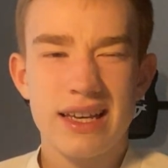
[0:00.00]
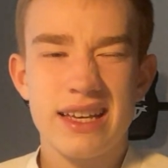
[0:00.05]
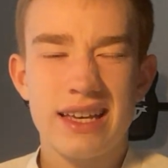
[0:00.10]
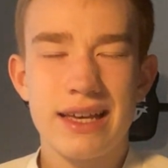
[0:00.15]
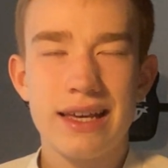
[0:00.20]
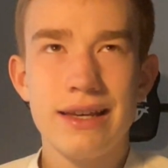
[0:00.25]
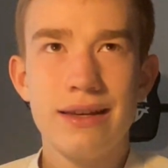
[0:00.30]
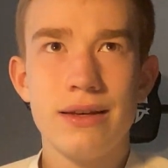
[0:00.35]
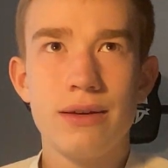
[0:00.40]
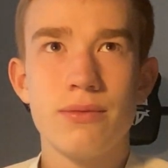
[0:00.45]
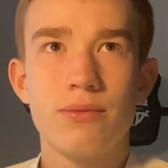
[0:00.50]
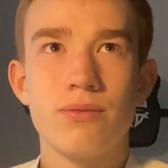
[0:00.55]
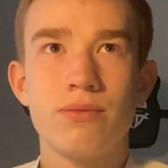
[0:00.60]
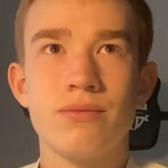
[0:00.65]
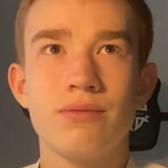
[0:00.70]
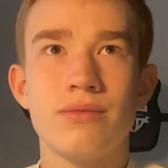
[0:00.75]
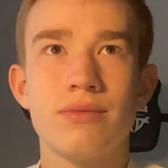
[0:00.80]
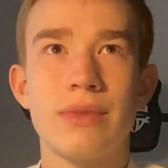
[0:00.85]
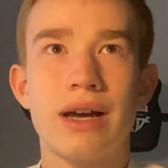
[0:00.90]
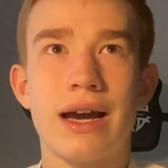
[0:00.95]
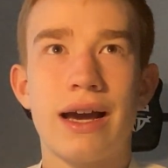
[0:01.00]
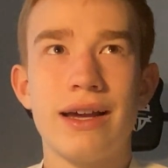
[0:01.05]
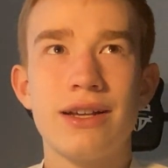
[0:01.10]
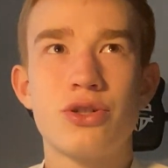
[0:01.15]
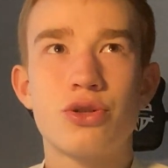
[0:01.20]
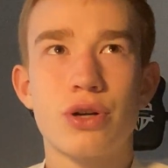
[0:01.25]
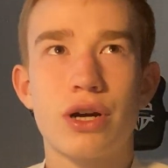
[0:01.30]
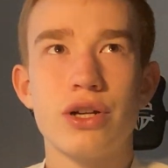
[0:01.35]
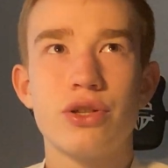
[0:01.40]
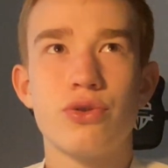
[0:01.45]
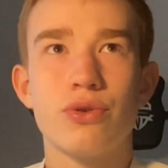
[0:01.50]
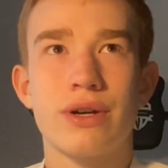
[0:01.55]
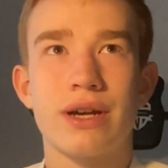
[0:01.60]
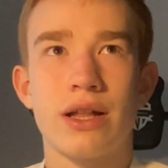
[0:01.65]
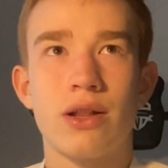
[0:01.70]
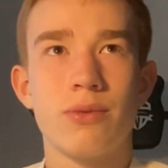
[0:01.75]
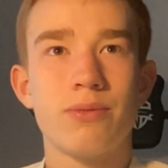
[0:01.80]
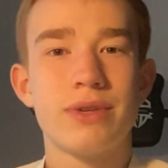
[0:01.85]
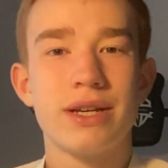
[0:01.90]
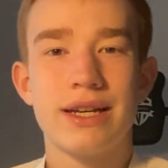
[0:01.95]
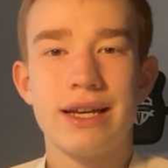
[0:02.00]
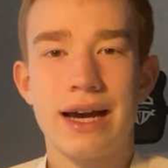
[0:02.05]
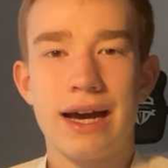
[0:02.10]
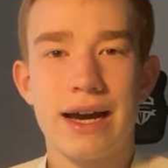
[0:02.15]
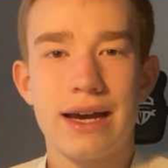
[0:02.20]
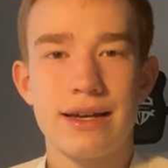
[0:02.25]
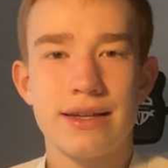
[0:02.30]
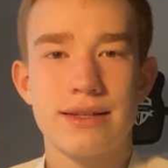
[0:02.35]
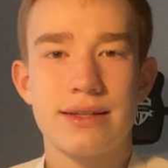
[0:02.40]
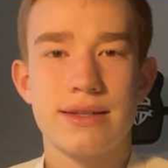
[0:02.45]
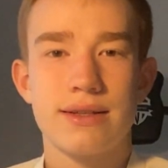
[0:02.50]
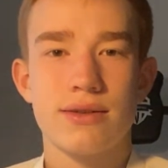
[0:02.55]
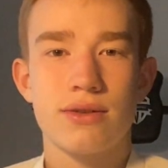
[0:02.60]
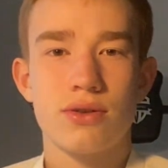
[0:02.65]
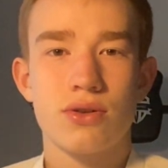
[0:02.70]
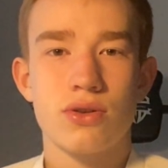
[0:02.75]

he I try to help the guys